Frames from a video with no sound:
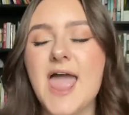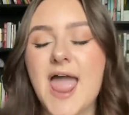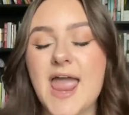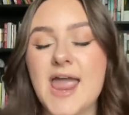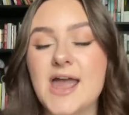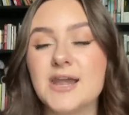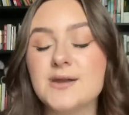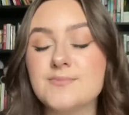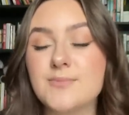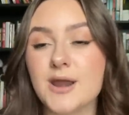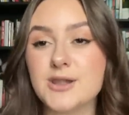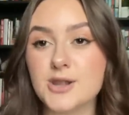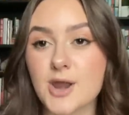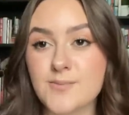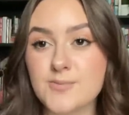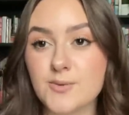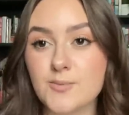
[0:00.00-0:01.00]
and my
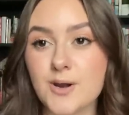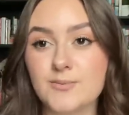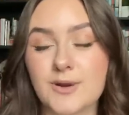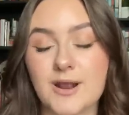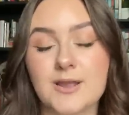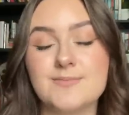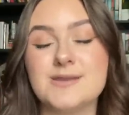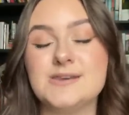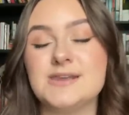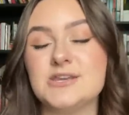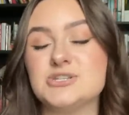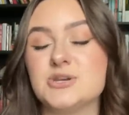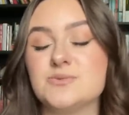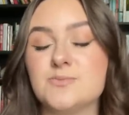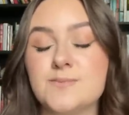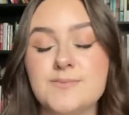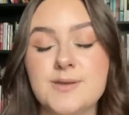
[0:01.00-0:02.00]
number one
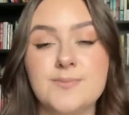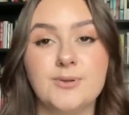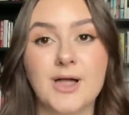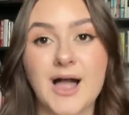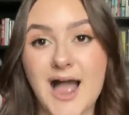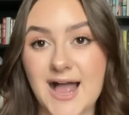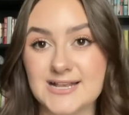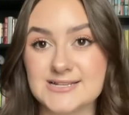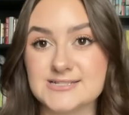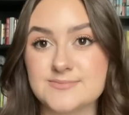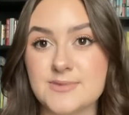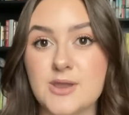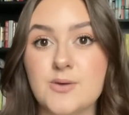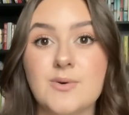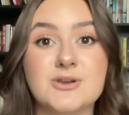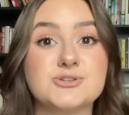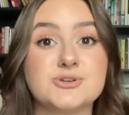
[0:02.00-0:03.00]
recommendation when people ask
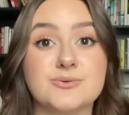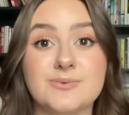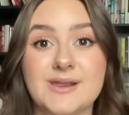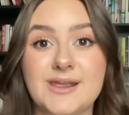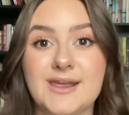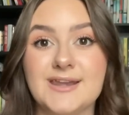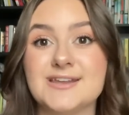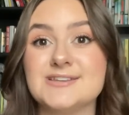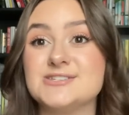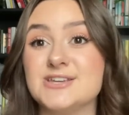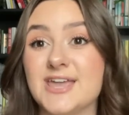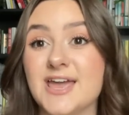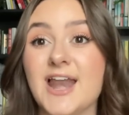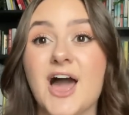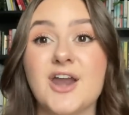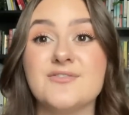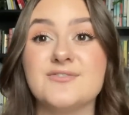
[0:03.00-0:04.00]
me what to read to
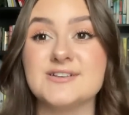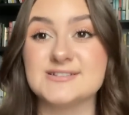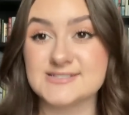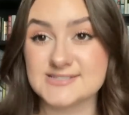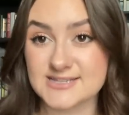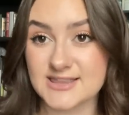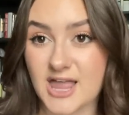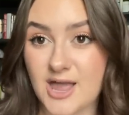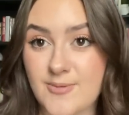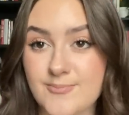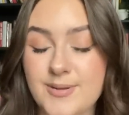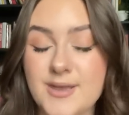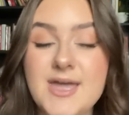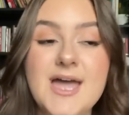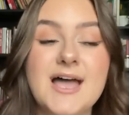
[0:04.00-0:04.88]
get out of a slump,